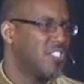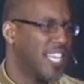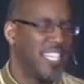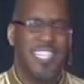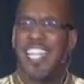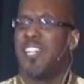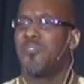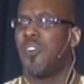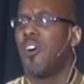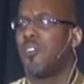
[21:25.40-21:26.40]
I didn't get
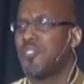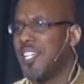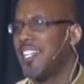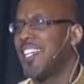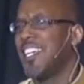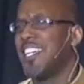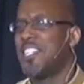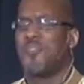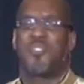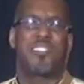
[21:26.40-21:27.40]
involved in
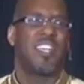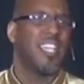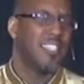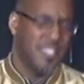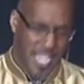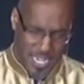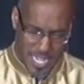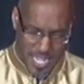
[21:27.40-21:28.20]
different things that